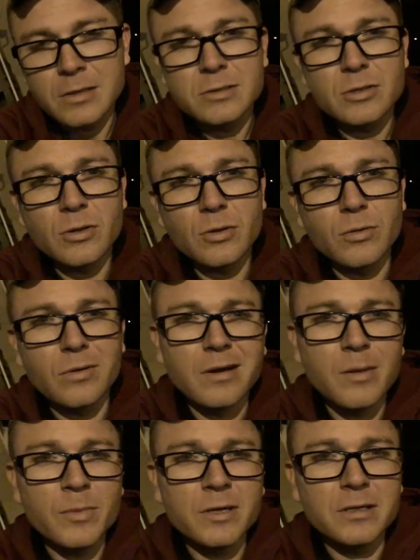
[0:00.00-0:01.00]
so
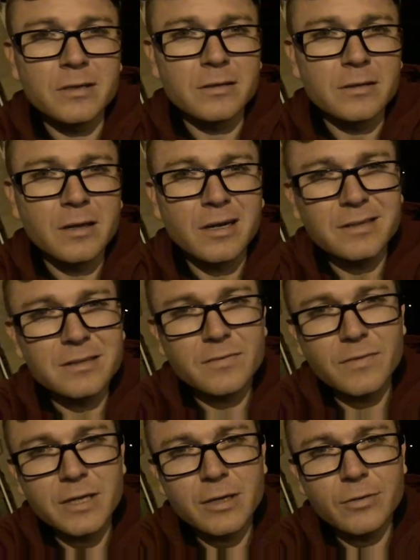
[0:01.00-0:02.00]
I'm gonna cut this
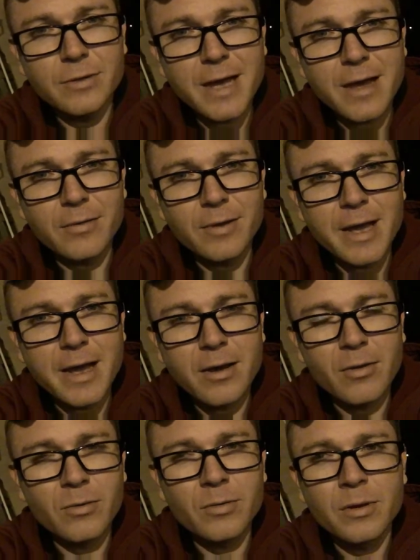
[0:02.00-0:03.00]
video down
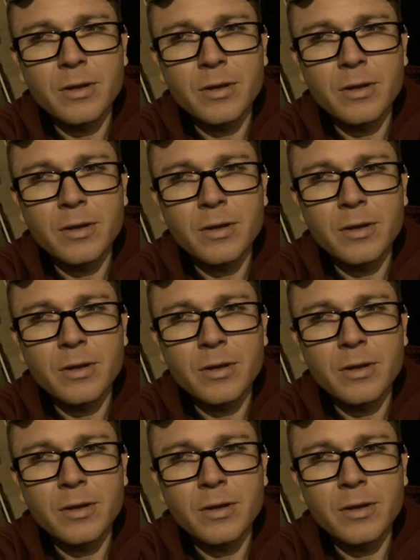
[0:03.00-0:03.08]
now